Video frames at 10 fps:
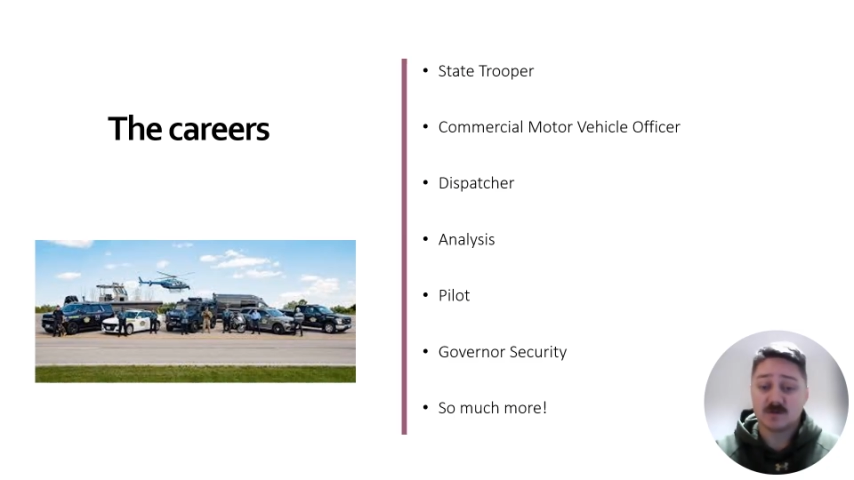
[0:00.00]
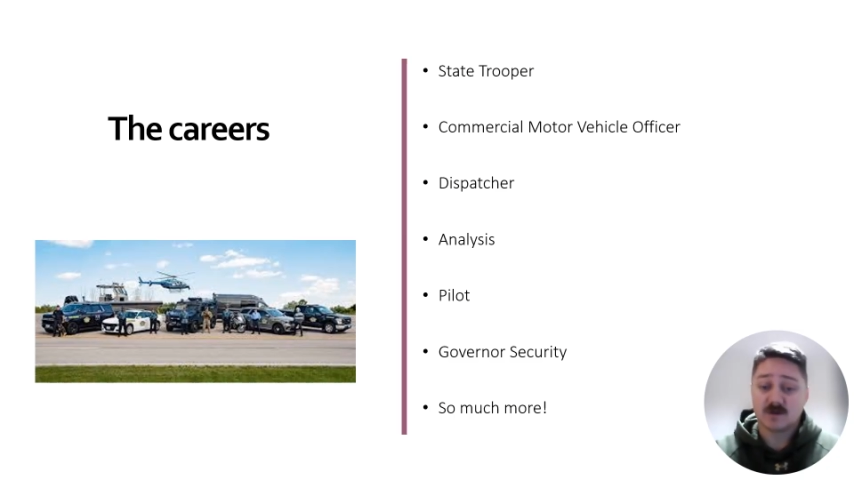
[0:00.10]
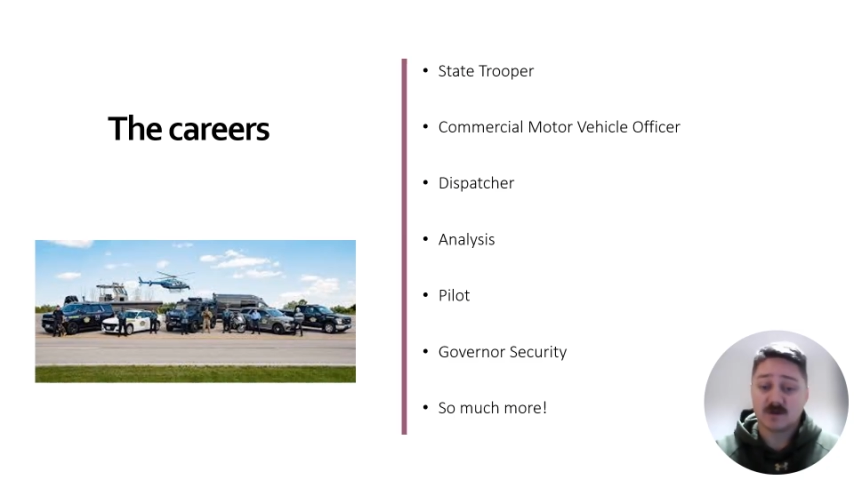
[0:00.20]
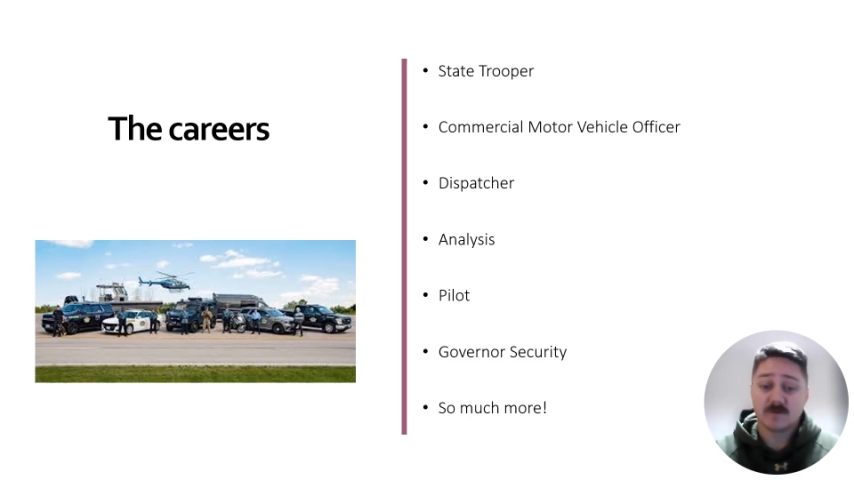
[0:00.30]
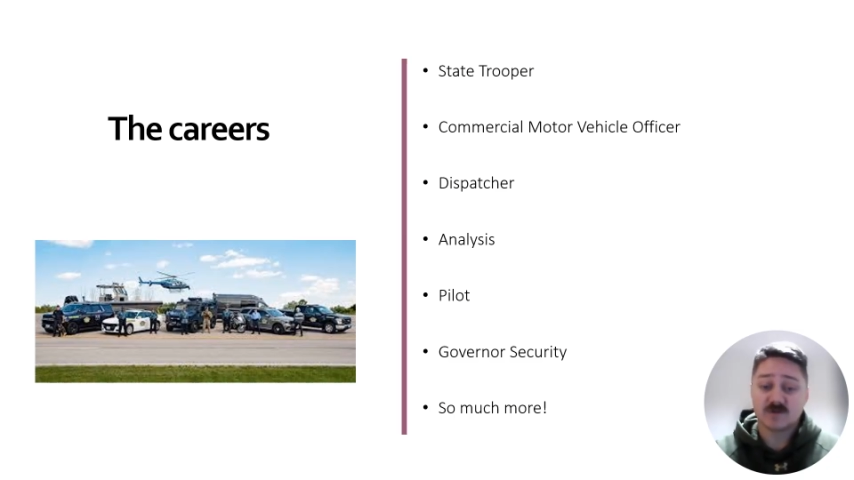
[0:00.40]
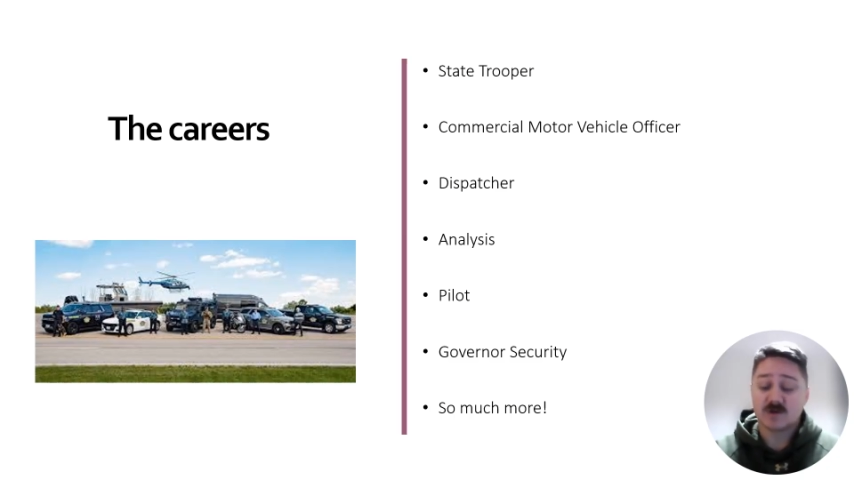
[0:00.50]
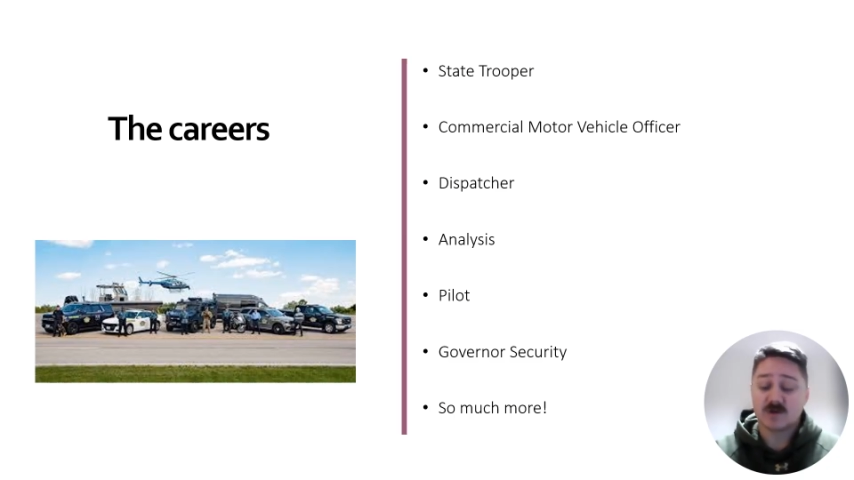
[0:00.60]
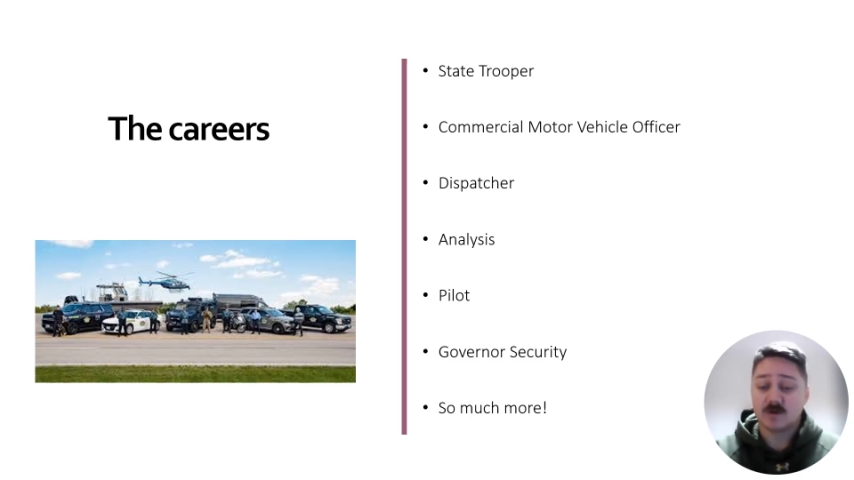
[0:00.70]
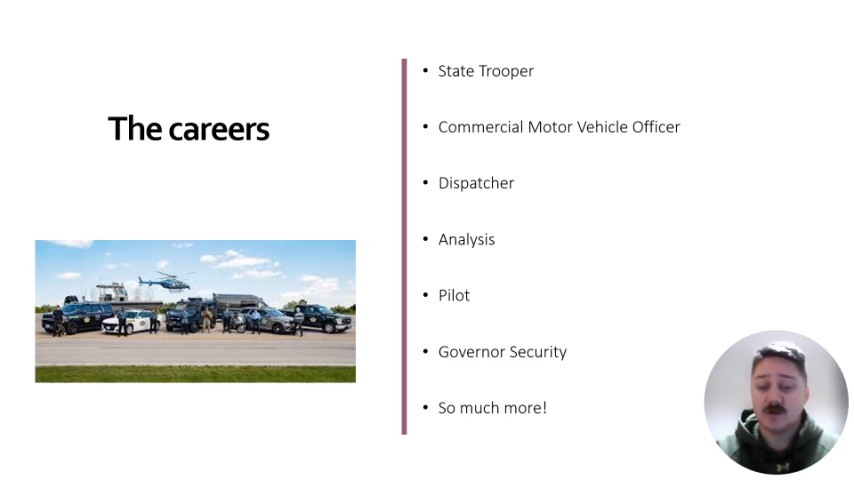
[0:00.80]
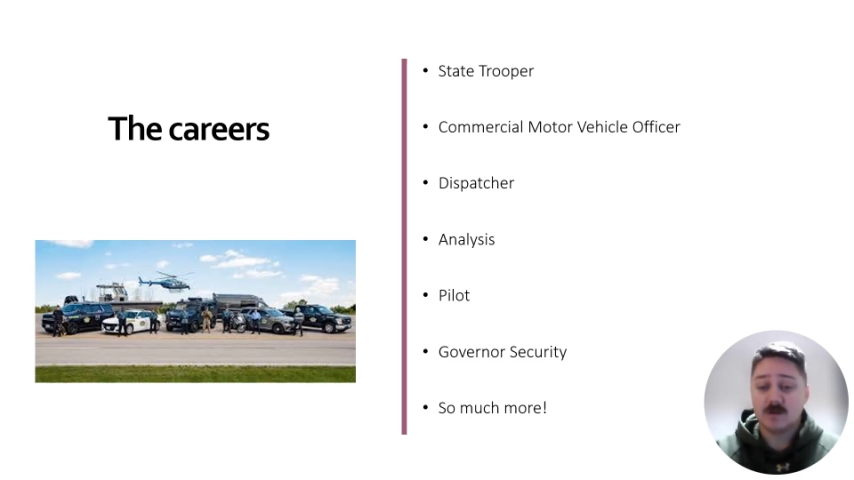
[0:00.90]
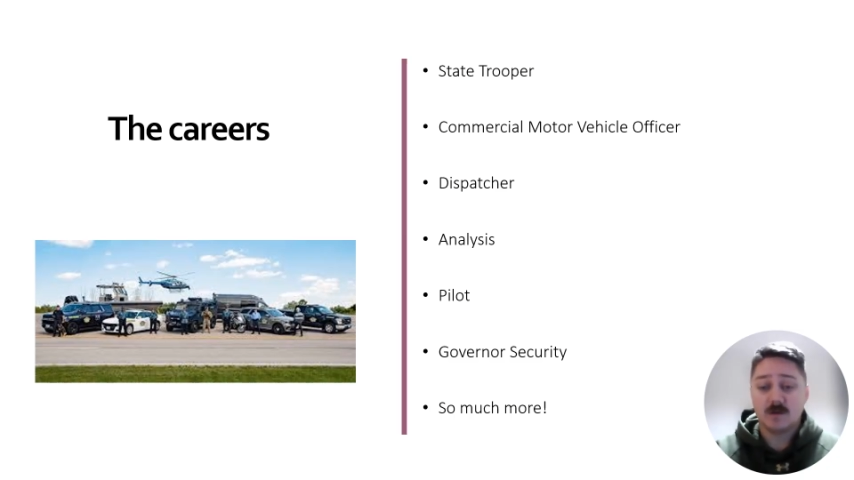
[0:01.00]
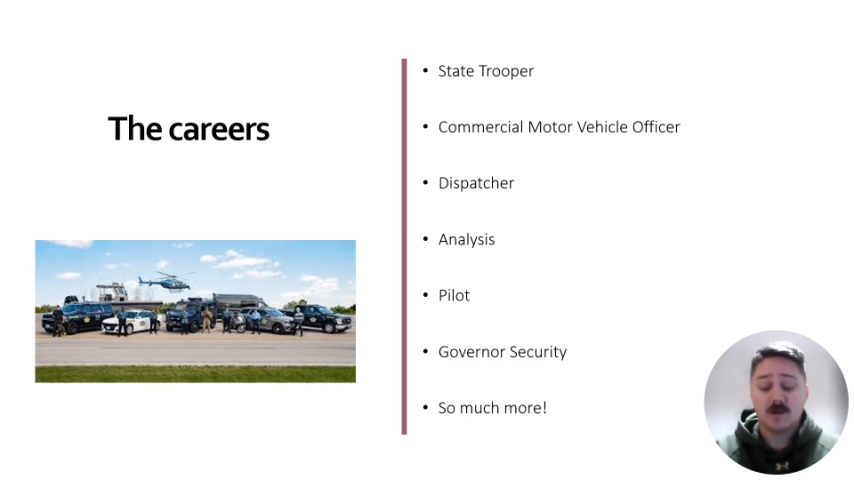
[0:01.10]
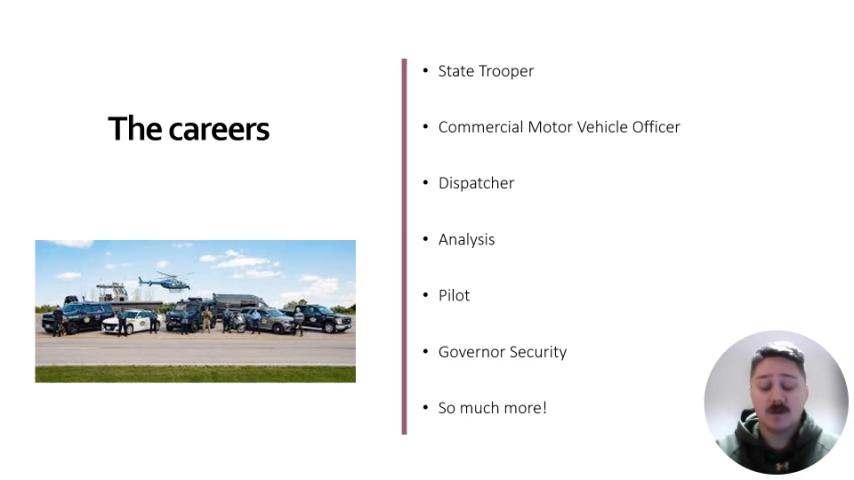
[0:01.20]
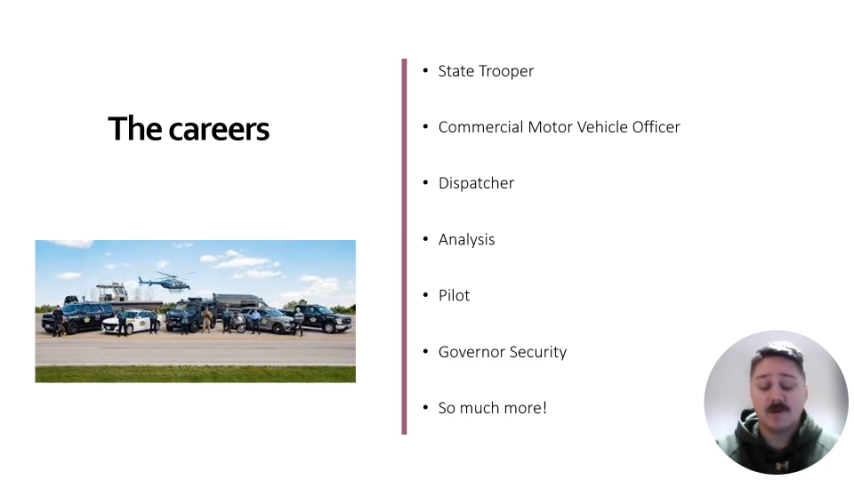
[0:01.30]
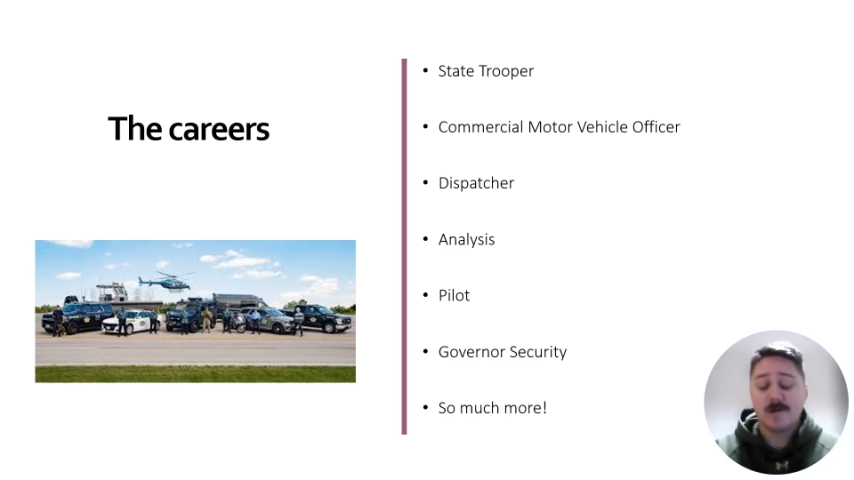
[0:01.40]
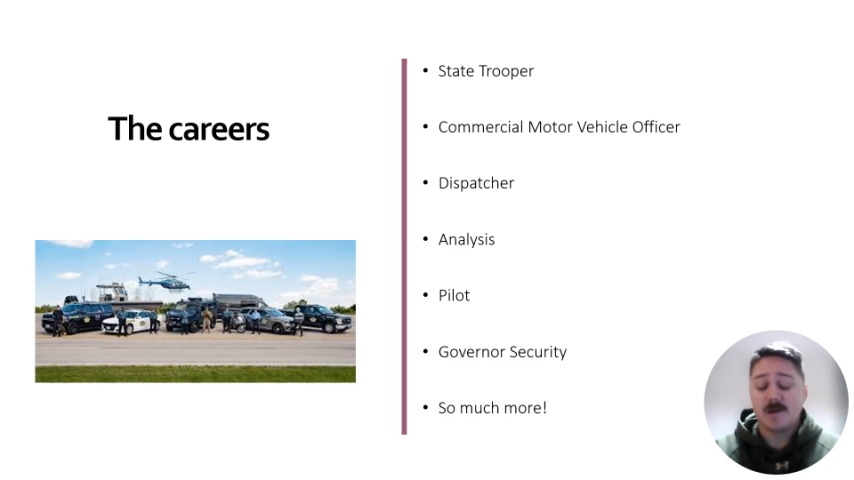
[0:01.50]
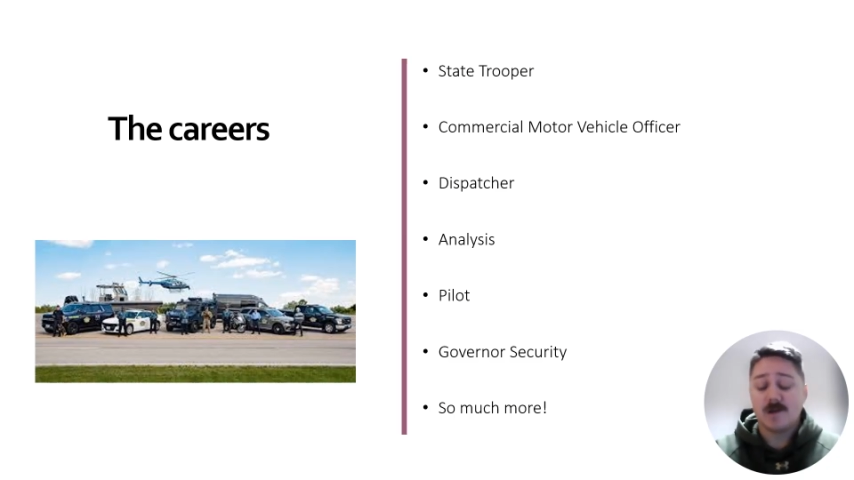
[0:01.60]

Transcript: governor security. You